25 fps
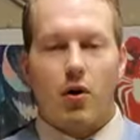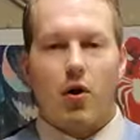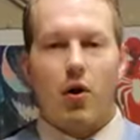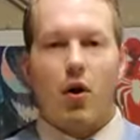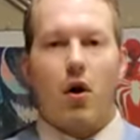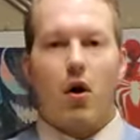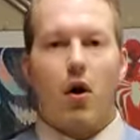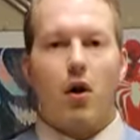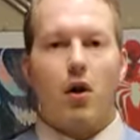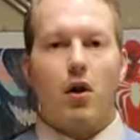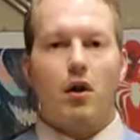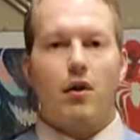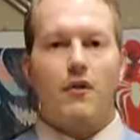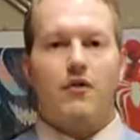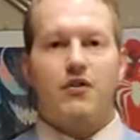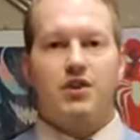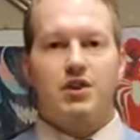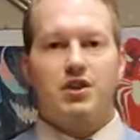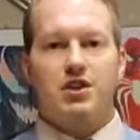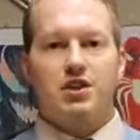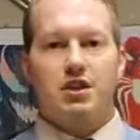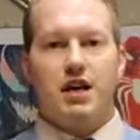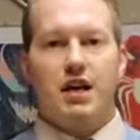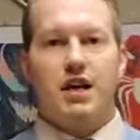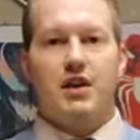all of the
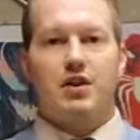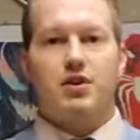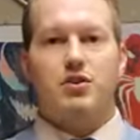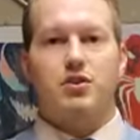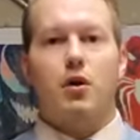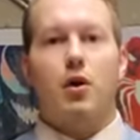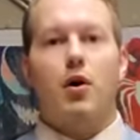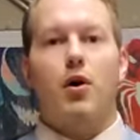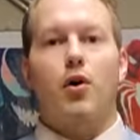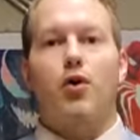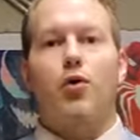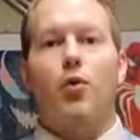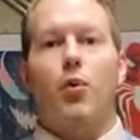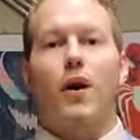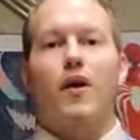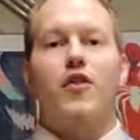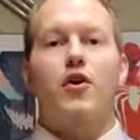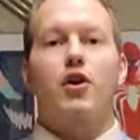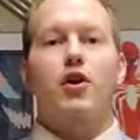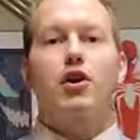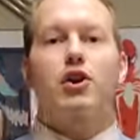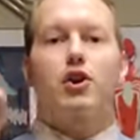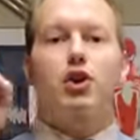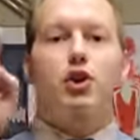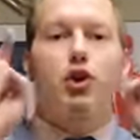settings are the way
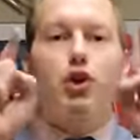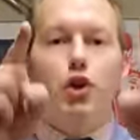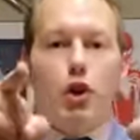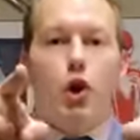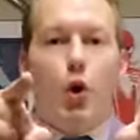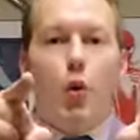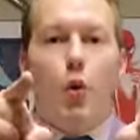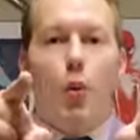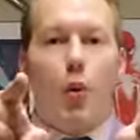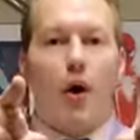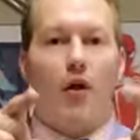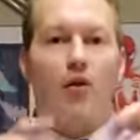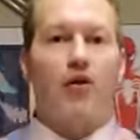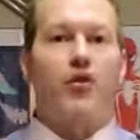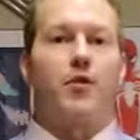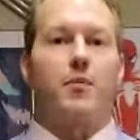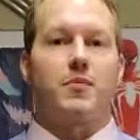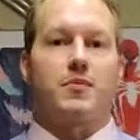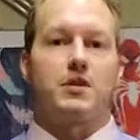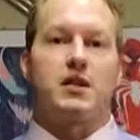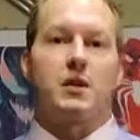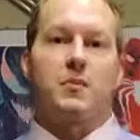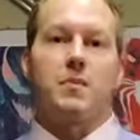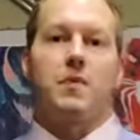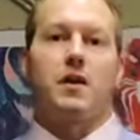that you want them
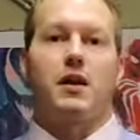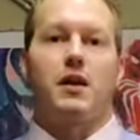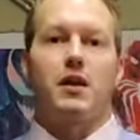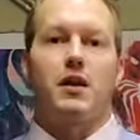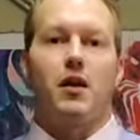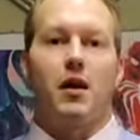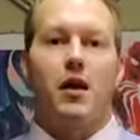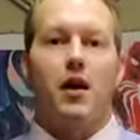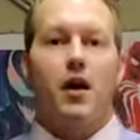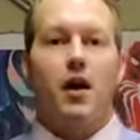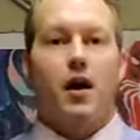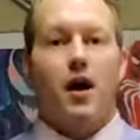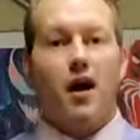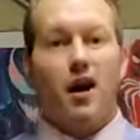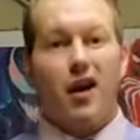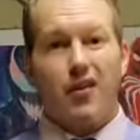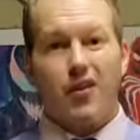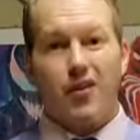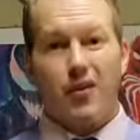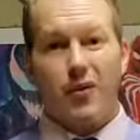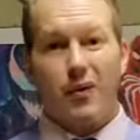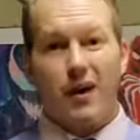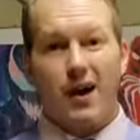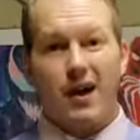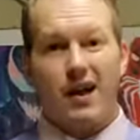to be.
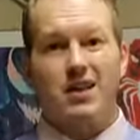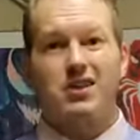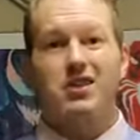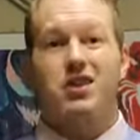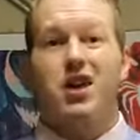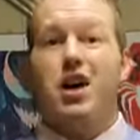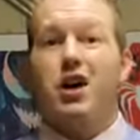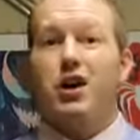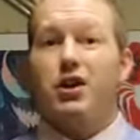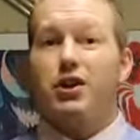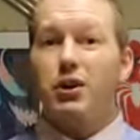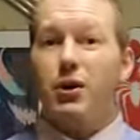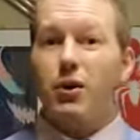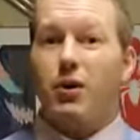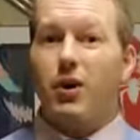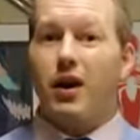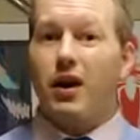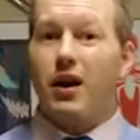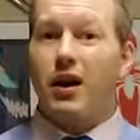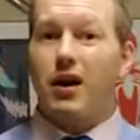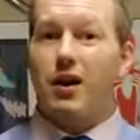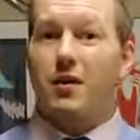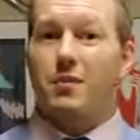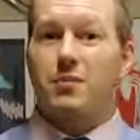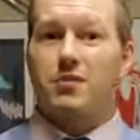Otherwise, you could
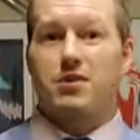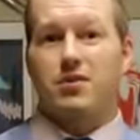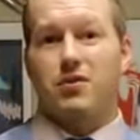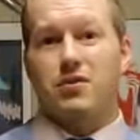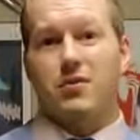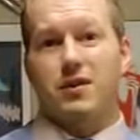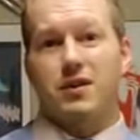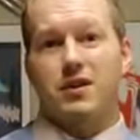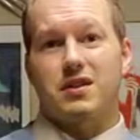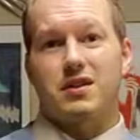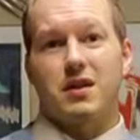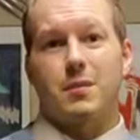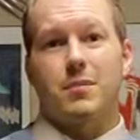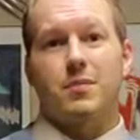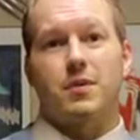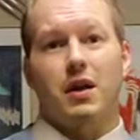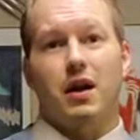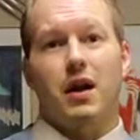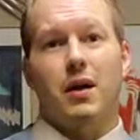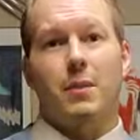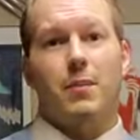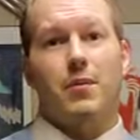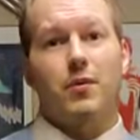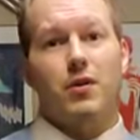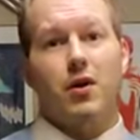end up screwing something
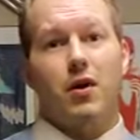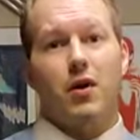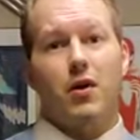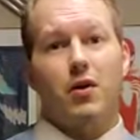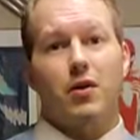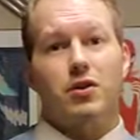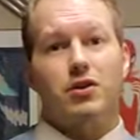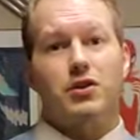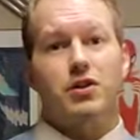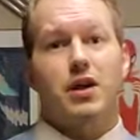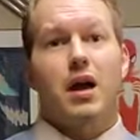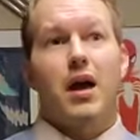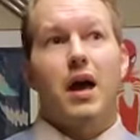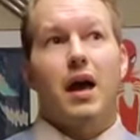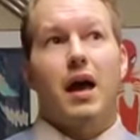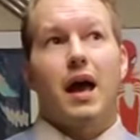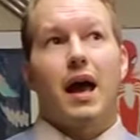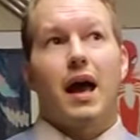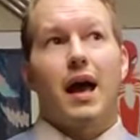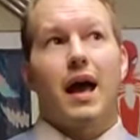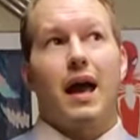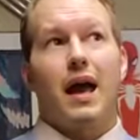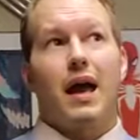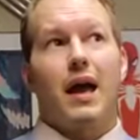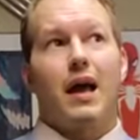up large,
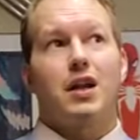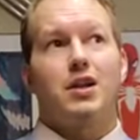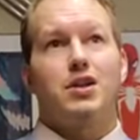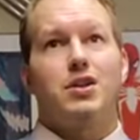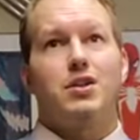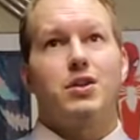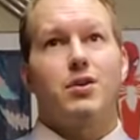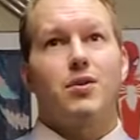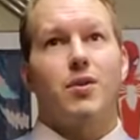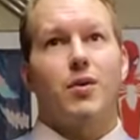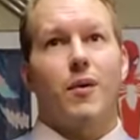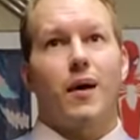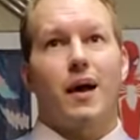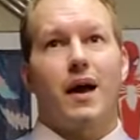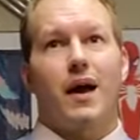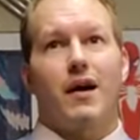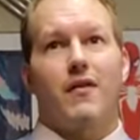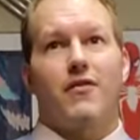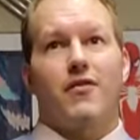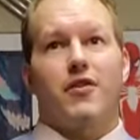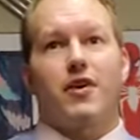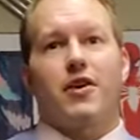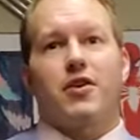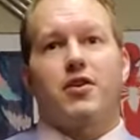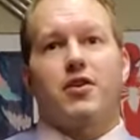and you don't have
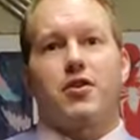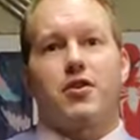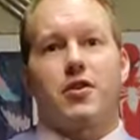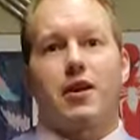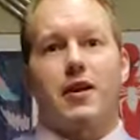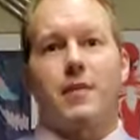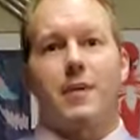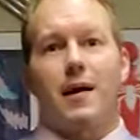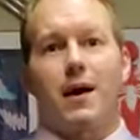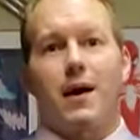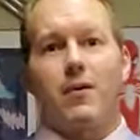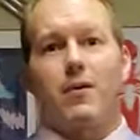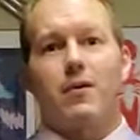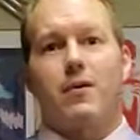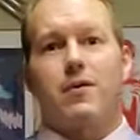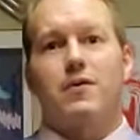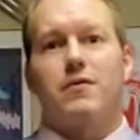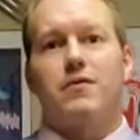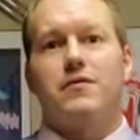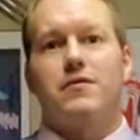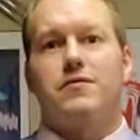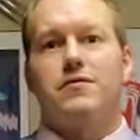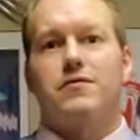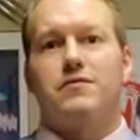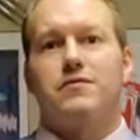the attorney power
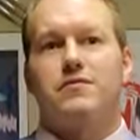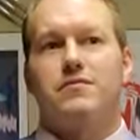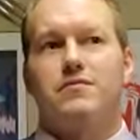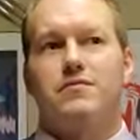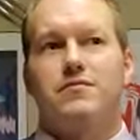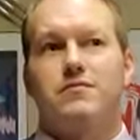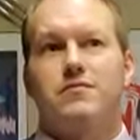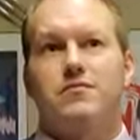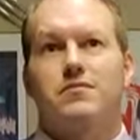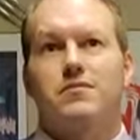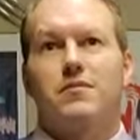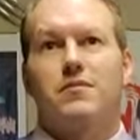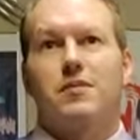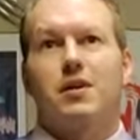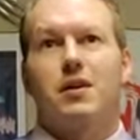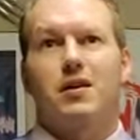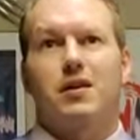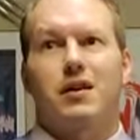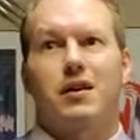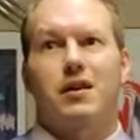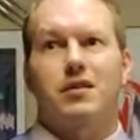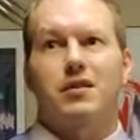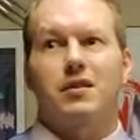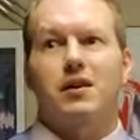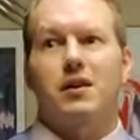of
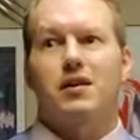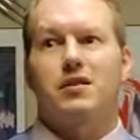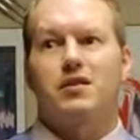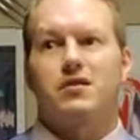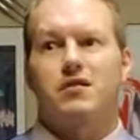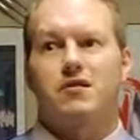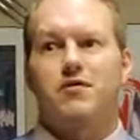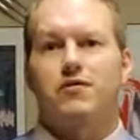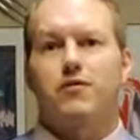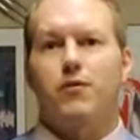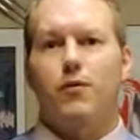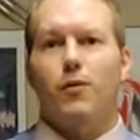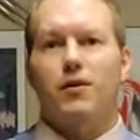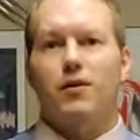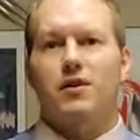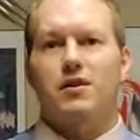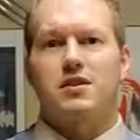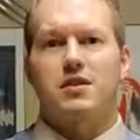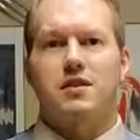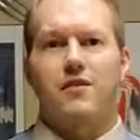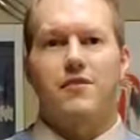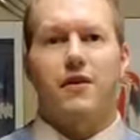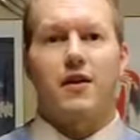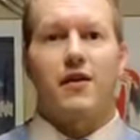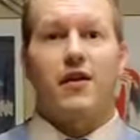American Airlines and Ford and
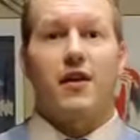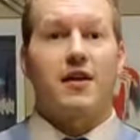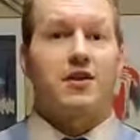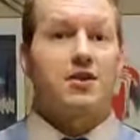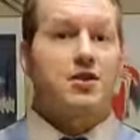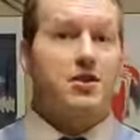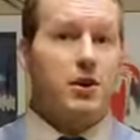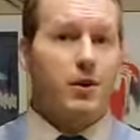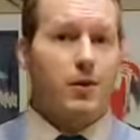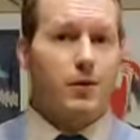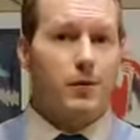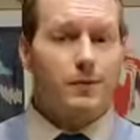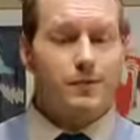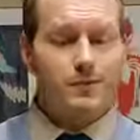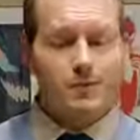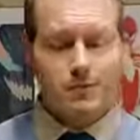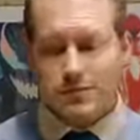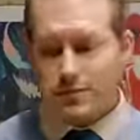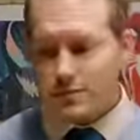stuff like that. So,